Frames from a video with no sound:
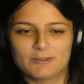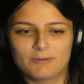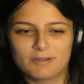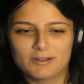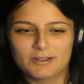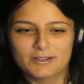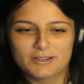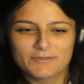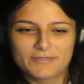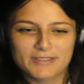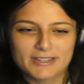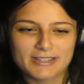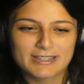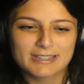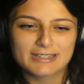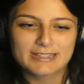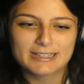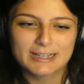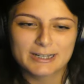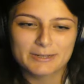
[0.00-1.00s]
wonder if this
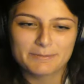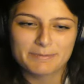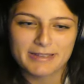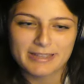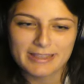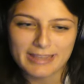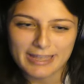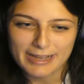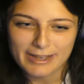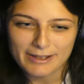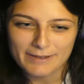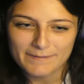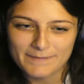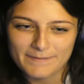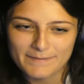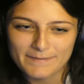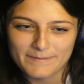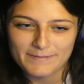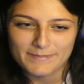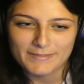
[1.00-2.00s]
is gonna be like a
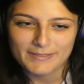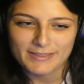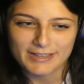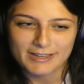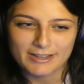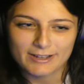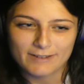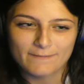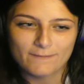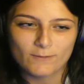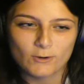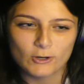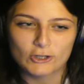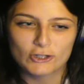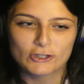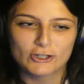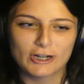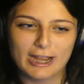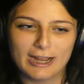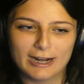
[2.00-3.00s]

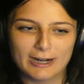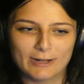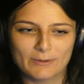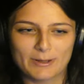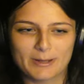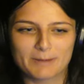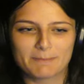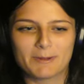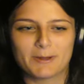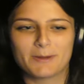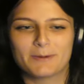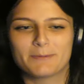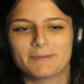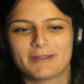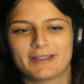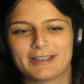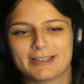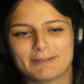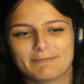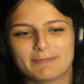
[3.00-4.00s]
foreshadowing
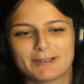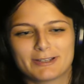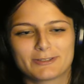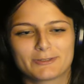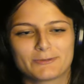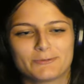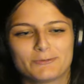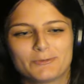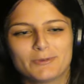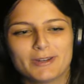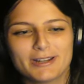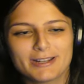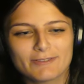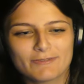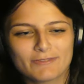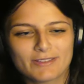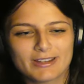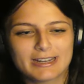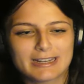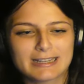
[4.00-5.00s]
moment, because what
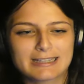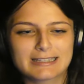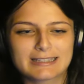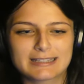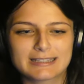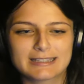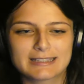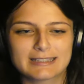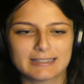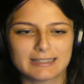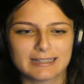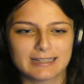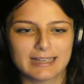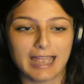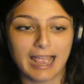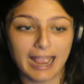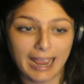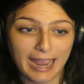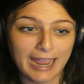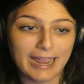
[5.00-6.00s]
if it is
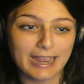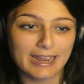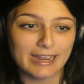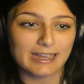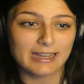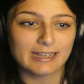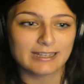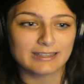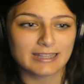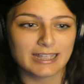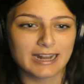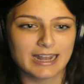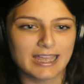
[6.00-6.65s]
Hank that